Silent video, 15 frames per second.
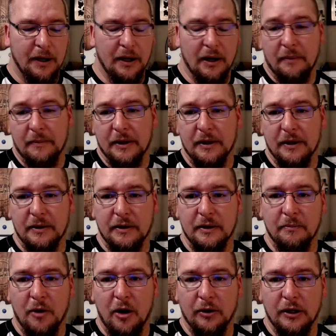I mean the
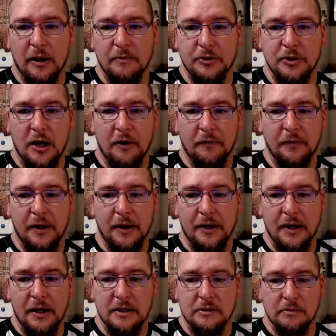malt comes off with that
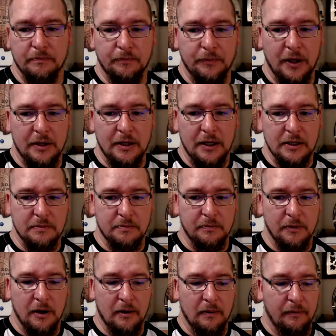nice
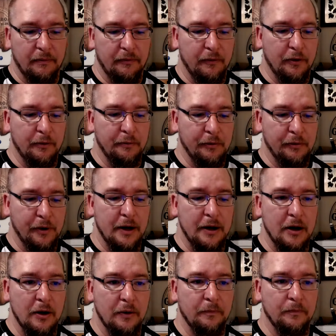full bread note.